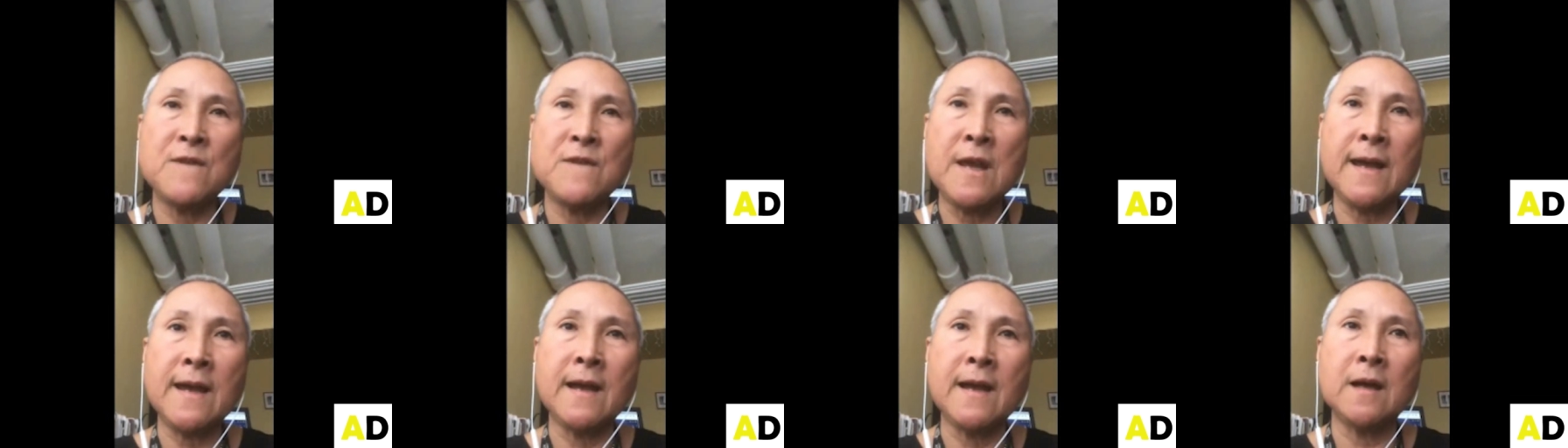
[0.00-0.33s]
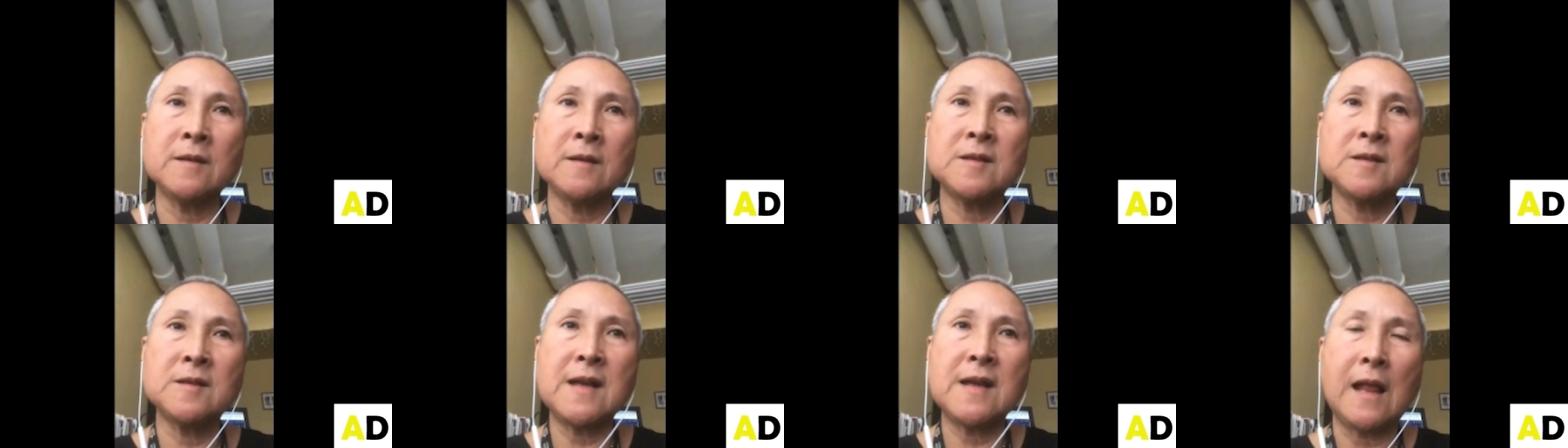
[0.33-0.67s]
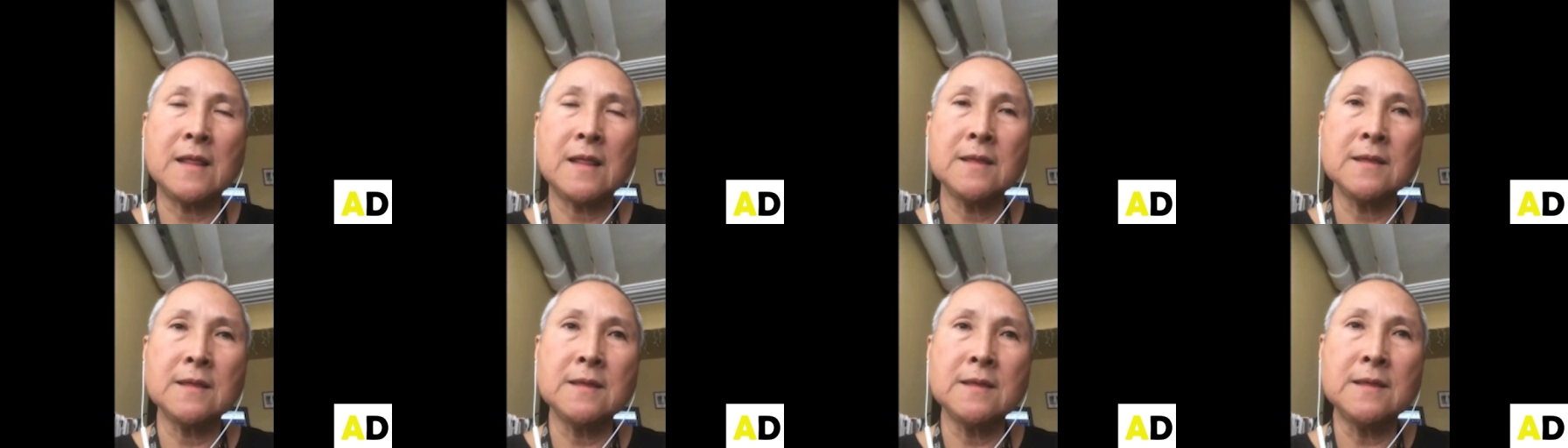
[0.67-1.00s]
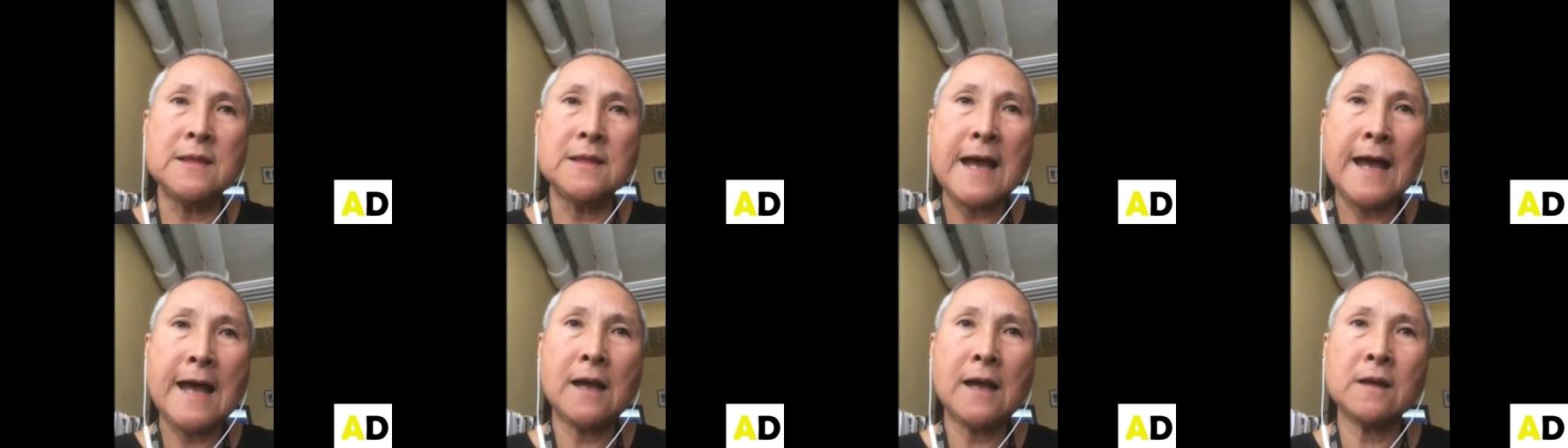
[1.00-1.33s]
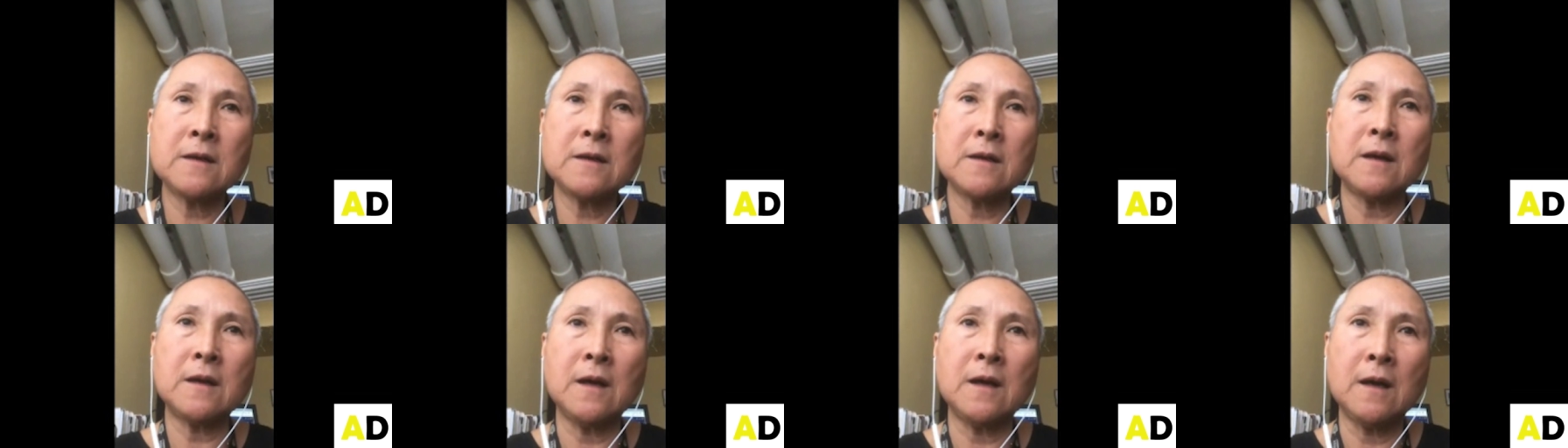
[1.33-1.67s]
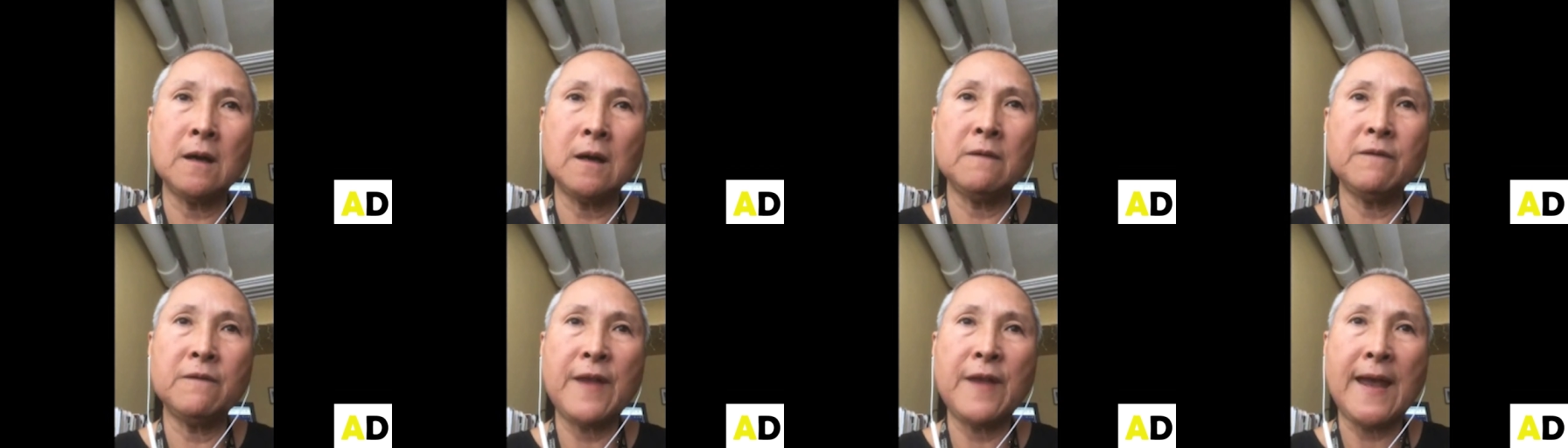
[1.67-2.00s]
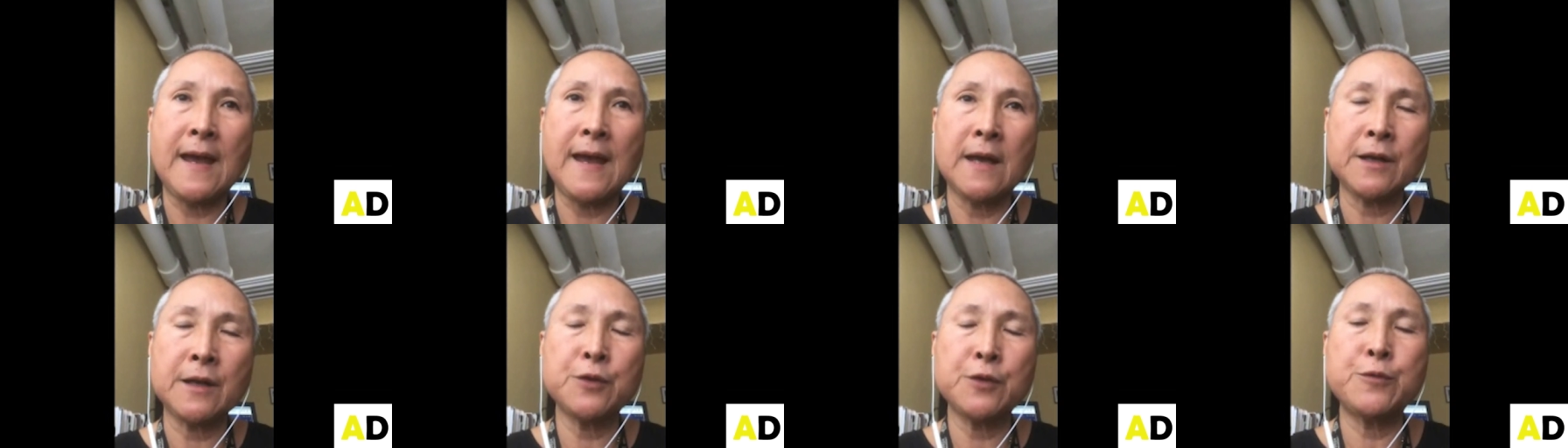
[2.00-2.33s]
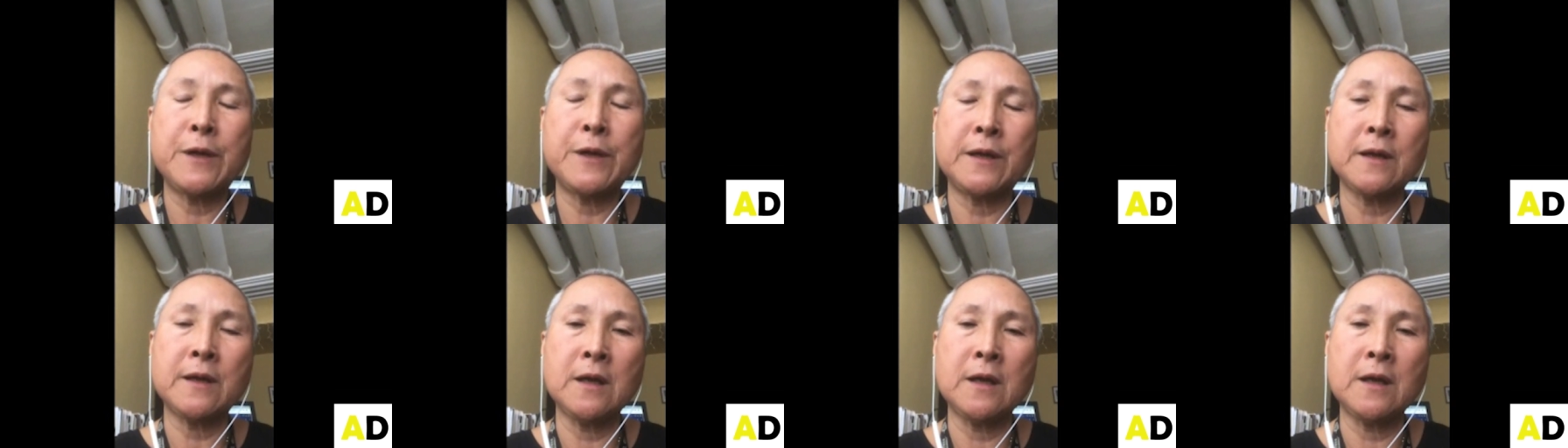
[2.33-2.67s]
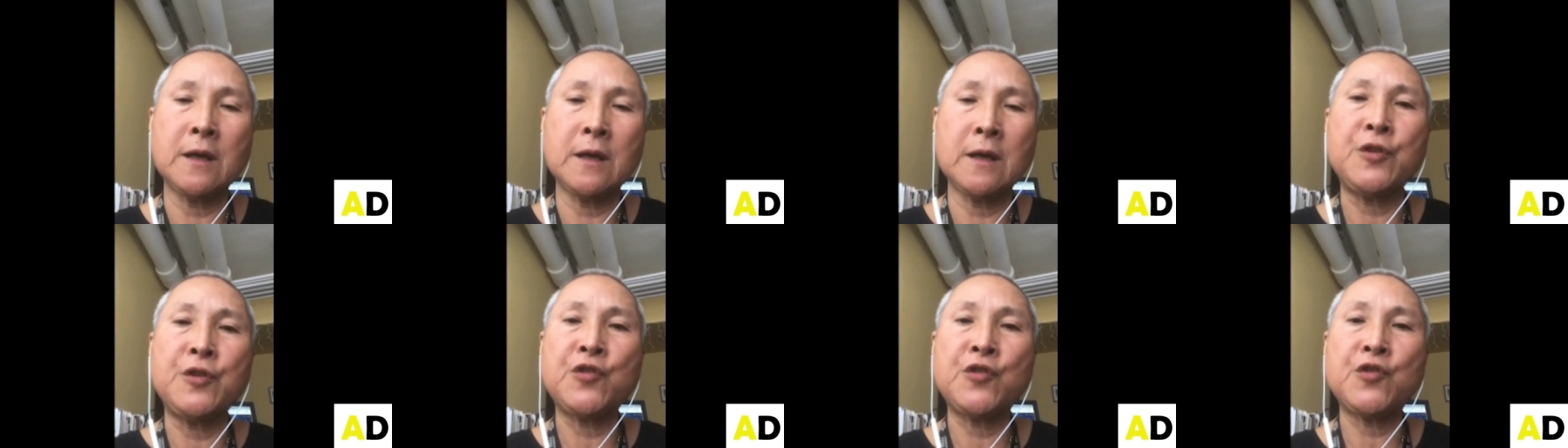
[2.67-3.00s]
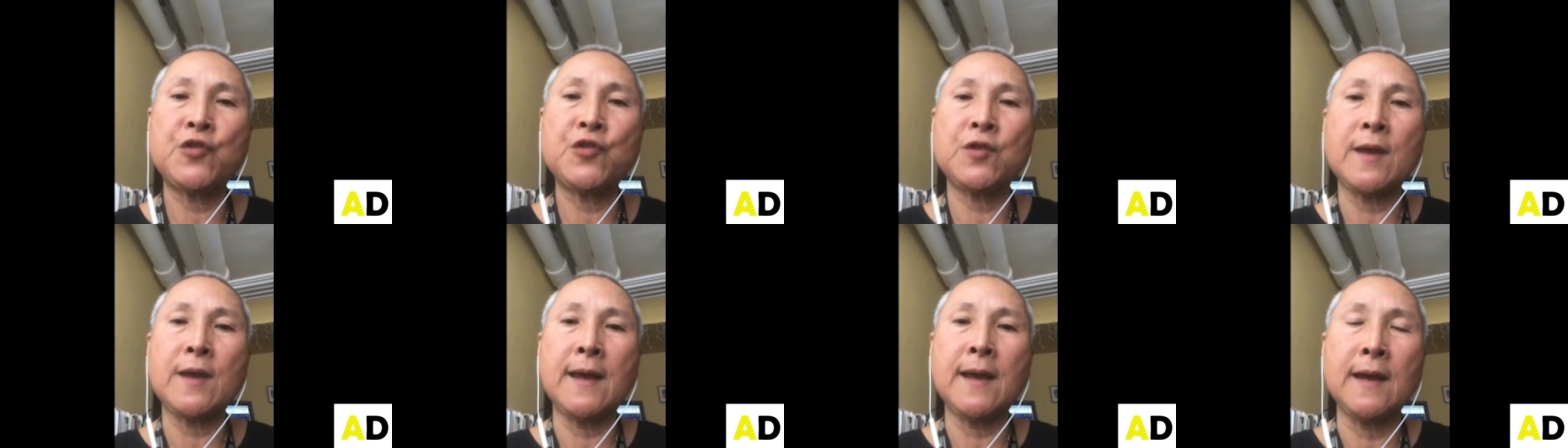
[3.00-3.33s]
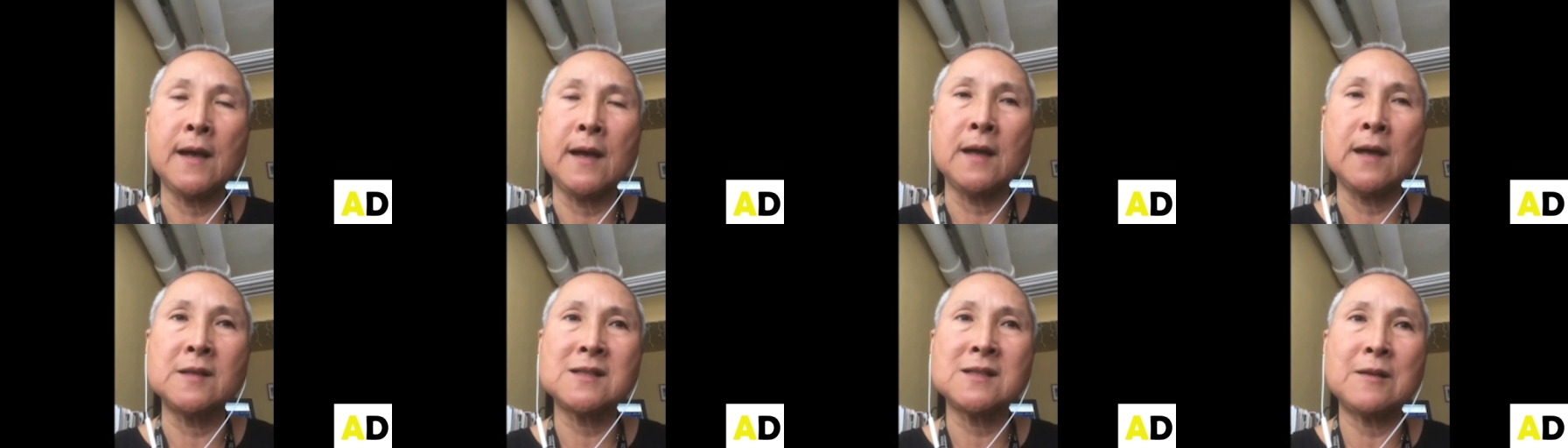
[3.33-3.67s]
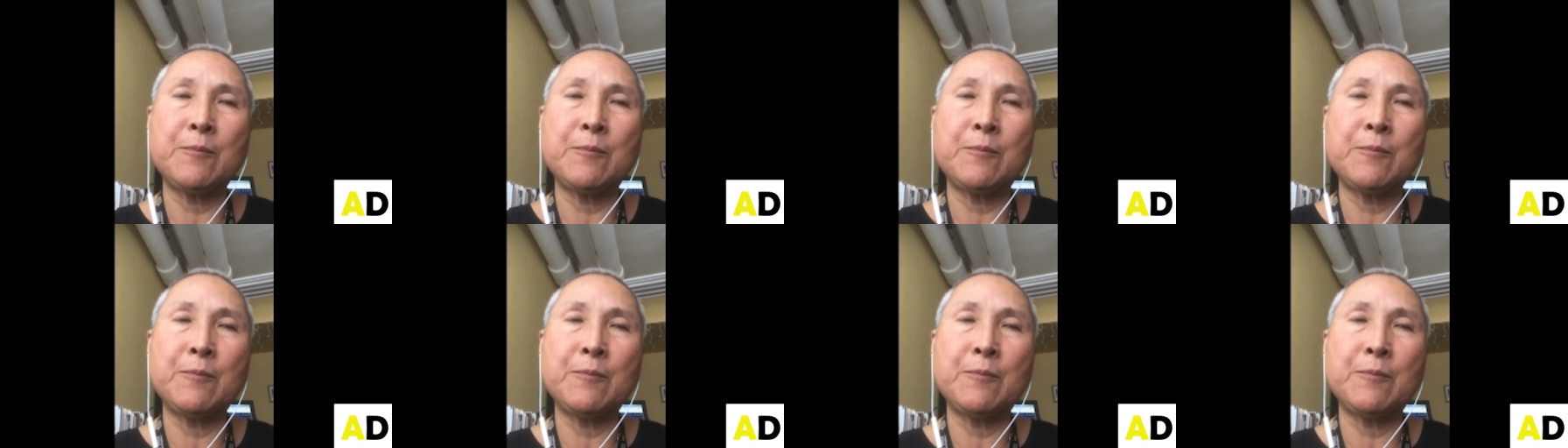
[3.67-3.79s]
and lack of adequate outreach and